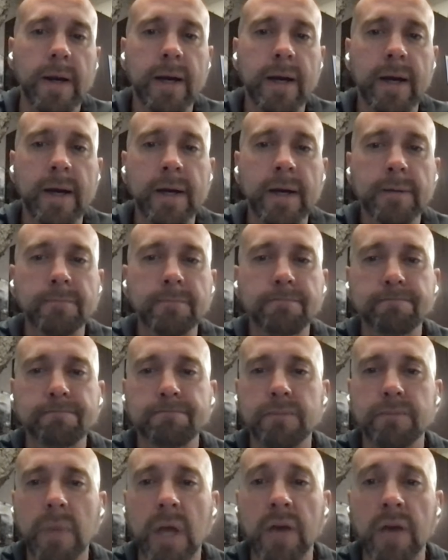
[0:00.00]

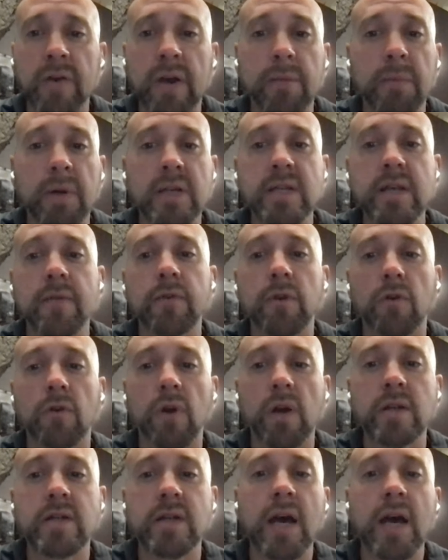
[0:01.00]
I've had my 7th
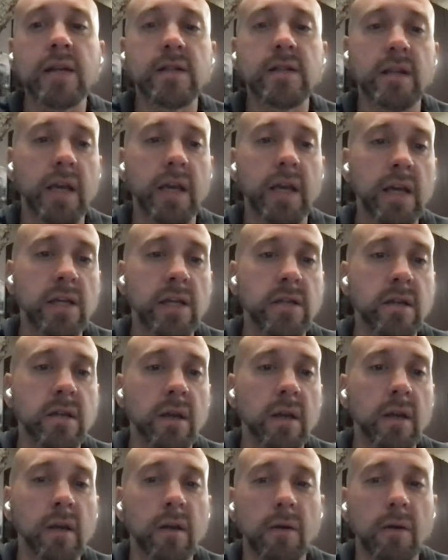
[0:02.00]
grade science kids
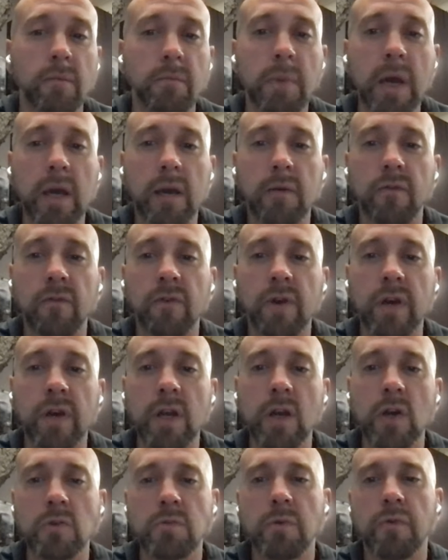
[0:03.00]
make
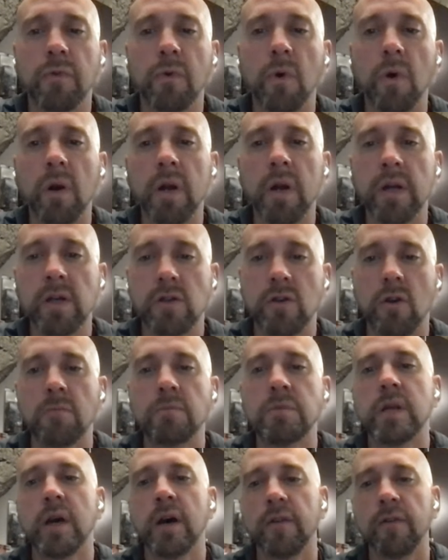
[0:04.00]
videos before in
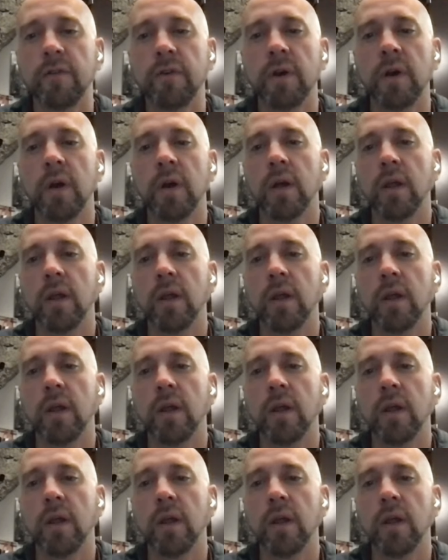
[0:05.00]
terms of